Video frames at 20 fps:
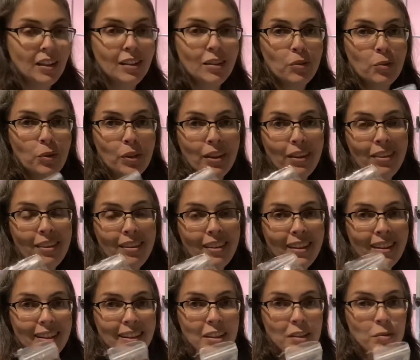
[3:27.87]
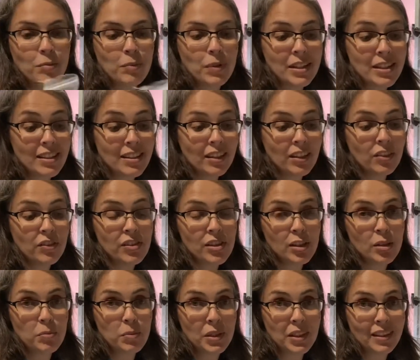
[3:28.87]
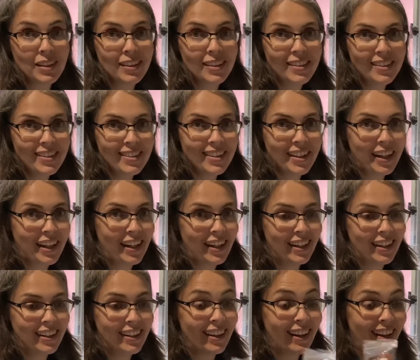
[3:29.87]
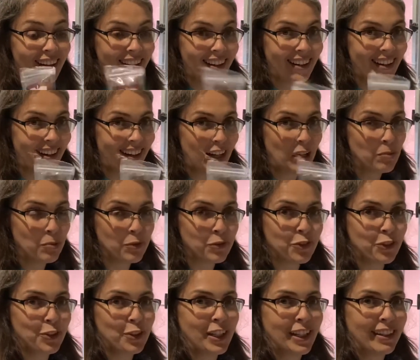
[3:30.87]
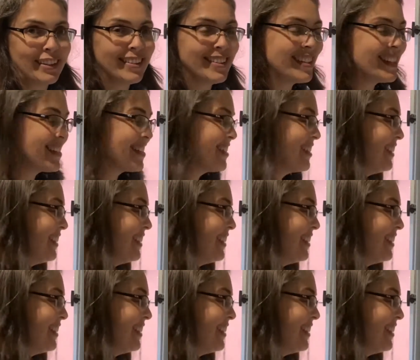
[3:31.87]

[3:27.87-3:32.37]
with a stick of cinnamon in it. I prefer it like this.